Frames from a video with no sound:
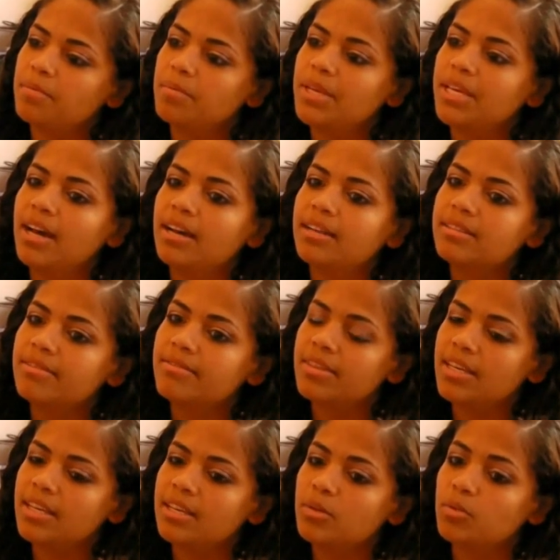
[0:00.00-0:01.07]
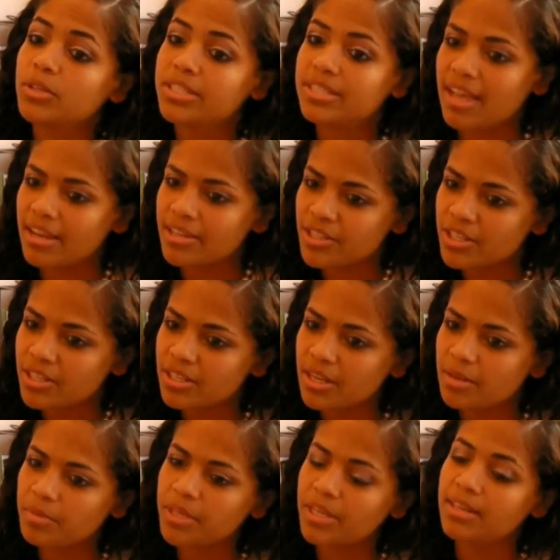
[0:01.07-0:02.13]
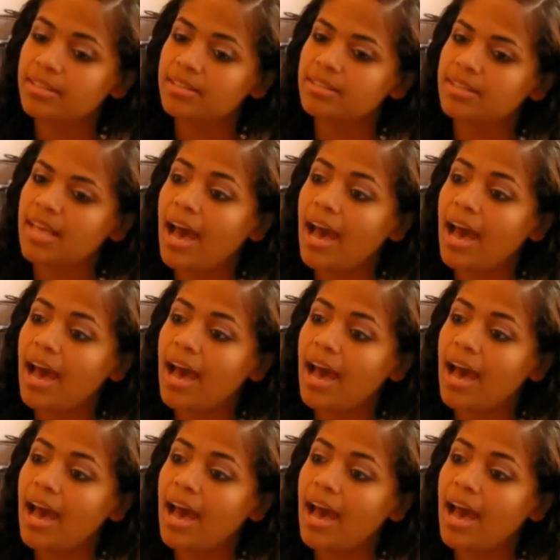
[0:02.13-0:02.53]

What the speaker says: because of the recession and because